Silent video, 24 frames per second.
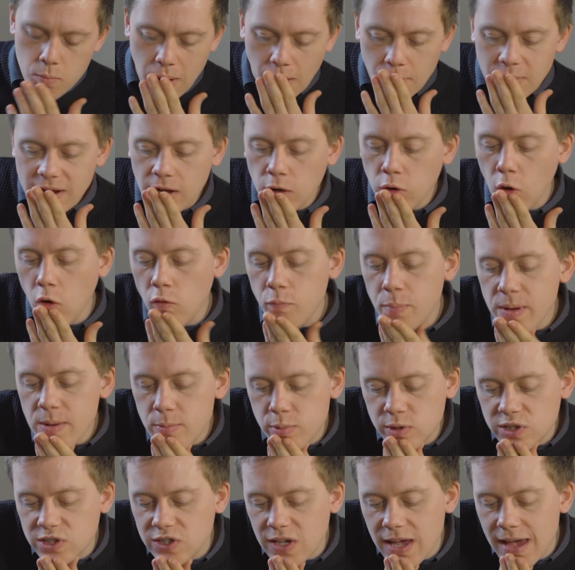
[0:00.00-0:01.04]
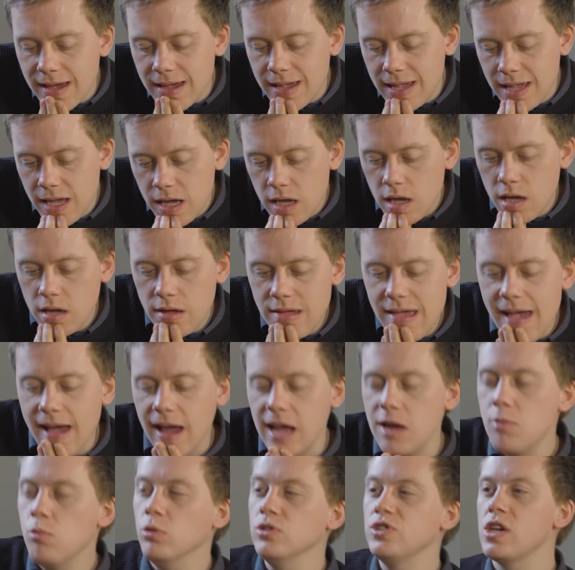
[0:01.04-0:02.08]
But I mean, a lot of people would say, yeah,
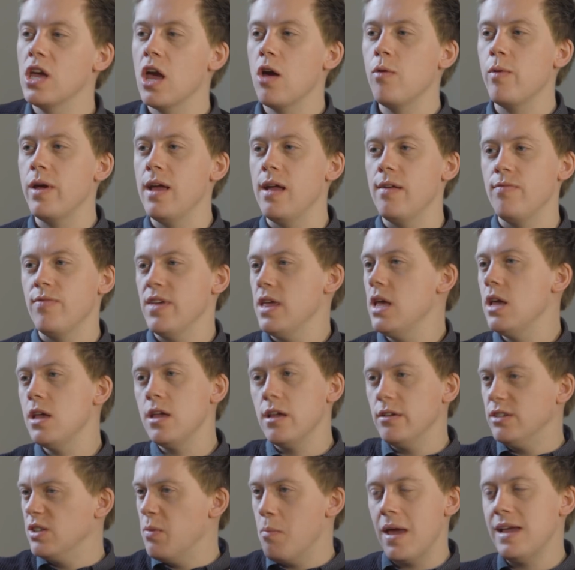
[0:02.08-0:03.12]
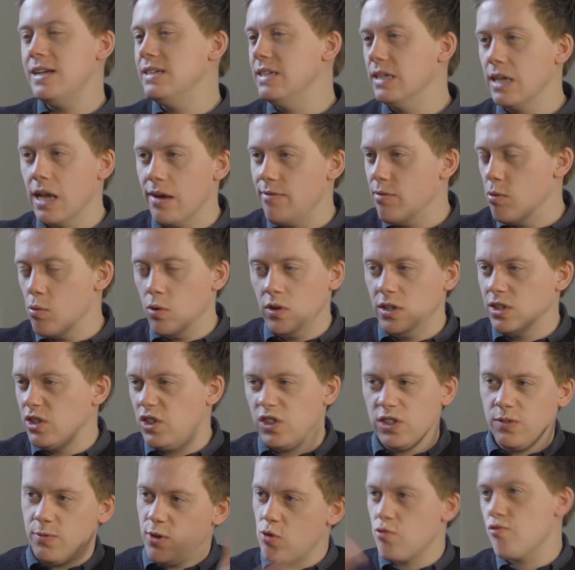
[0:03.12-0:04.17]
he wasn't going, the EU's amazing, everyone, it's
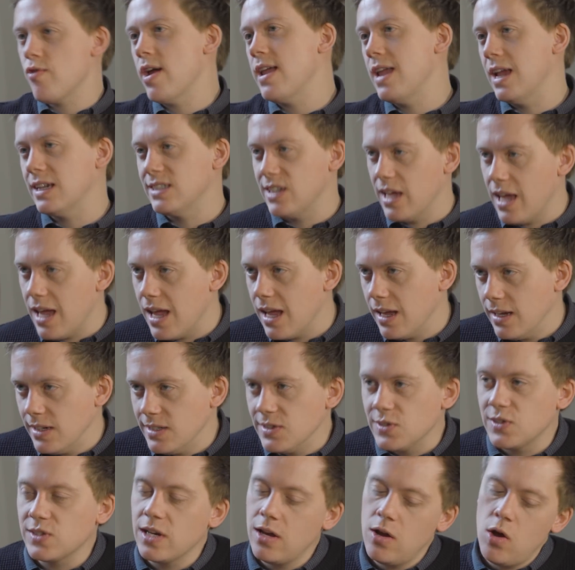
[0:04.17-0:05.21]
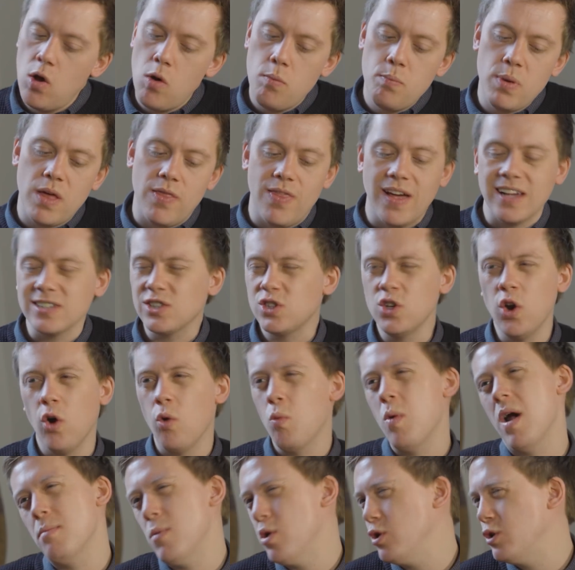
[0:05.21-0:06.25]
just great as it is. Mm. But that's not
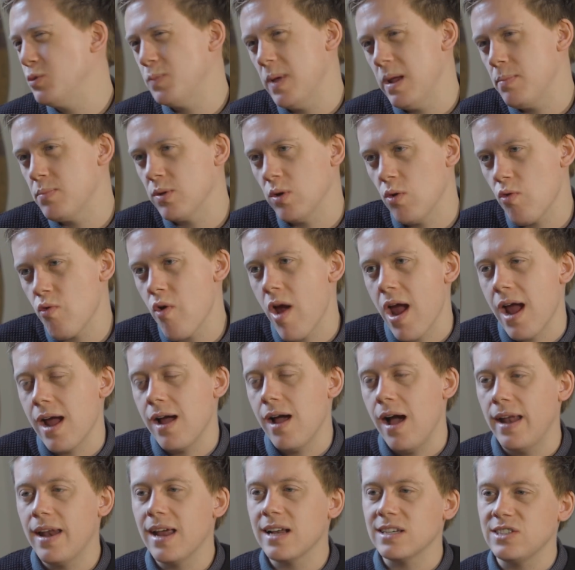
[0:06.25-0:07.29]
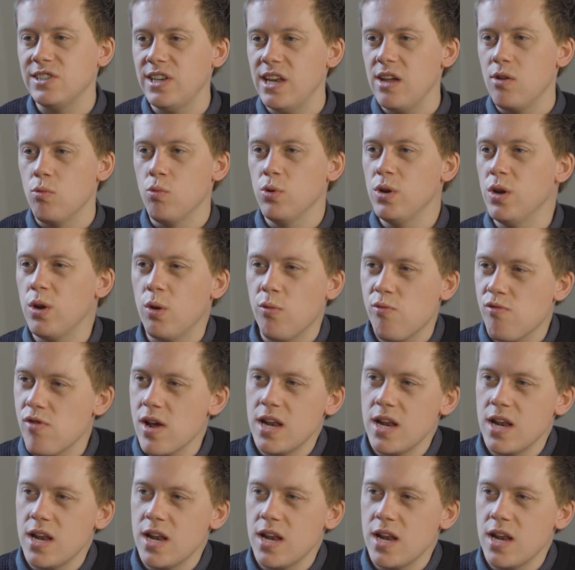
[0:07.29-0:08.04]
where most people are at. And actually, it wouldn't have